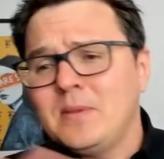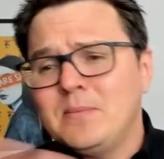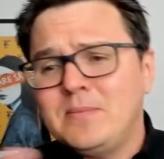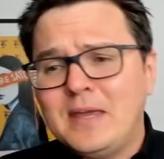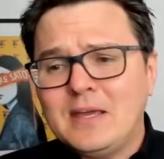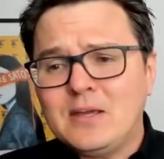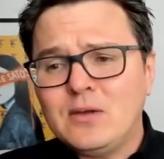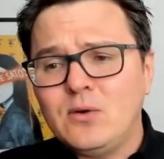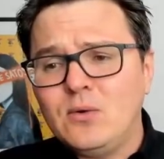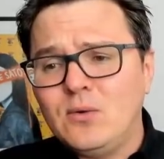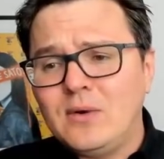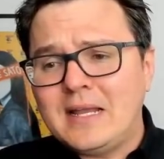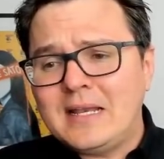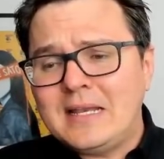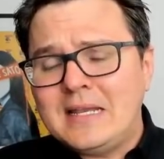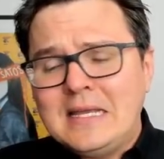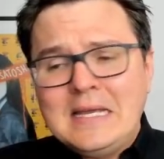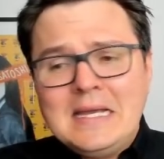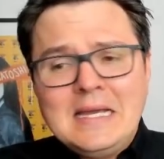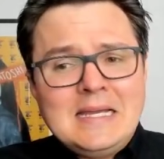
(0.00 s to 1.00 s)

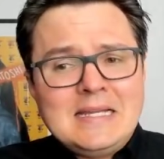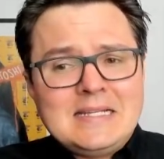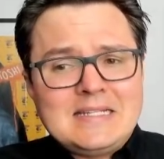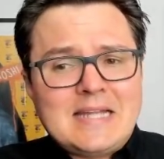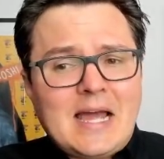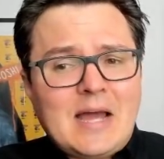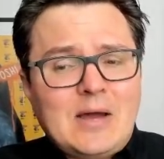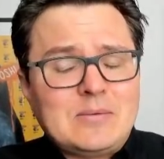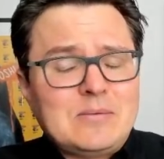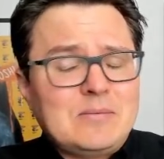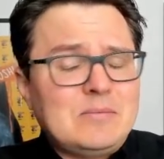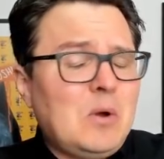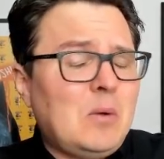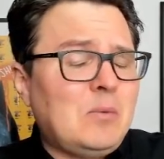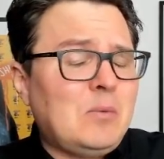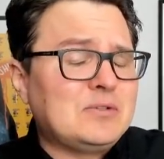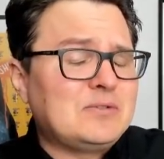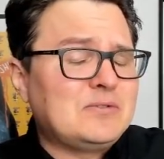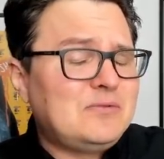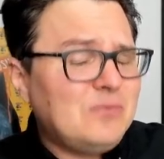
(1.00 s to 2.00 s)
Bitcoin down
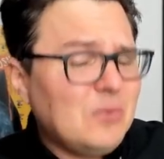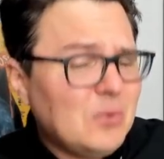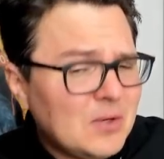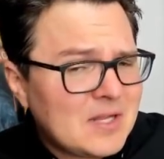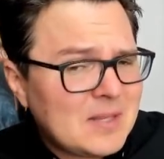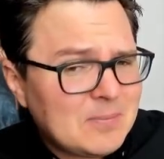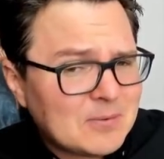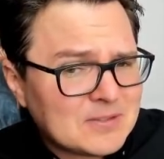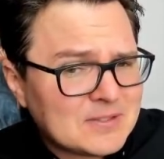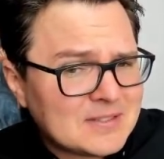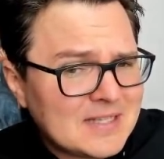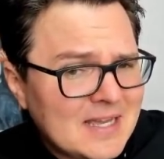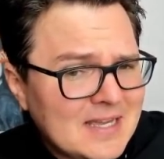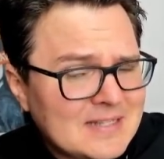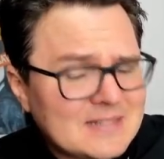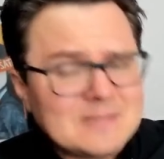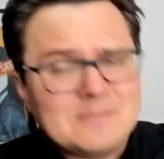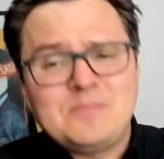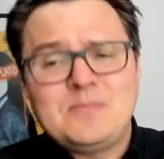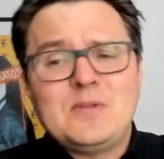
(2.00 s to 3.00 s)
almost
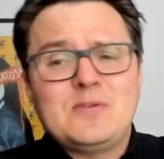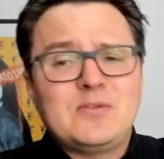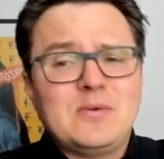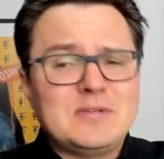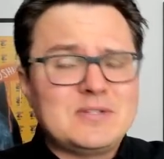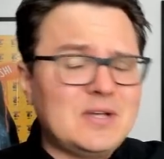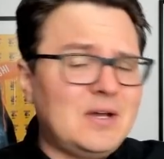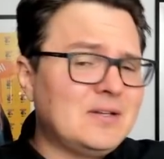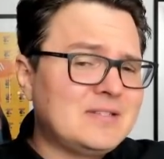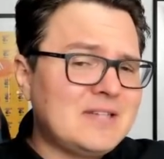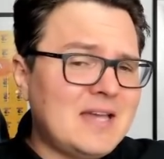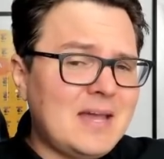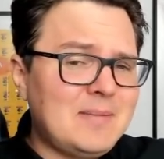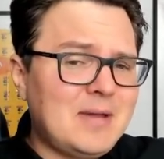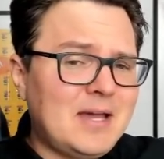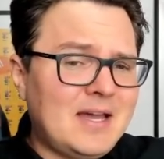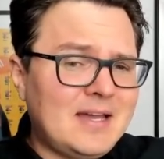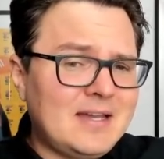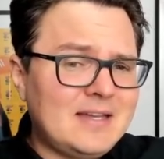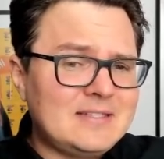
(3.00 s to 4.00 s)
40% from its all-time
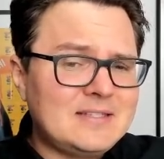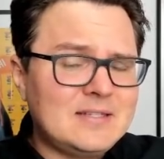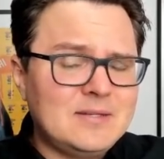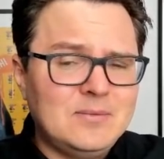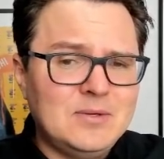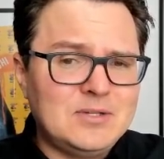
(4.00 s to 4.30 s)
highs,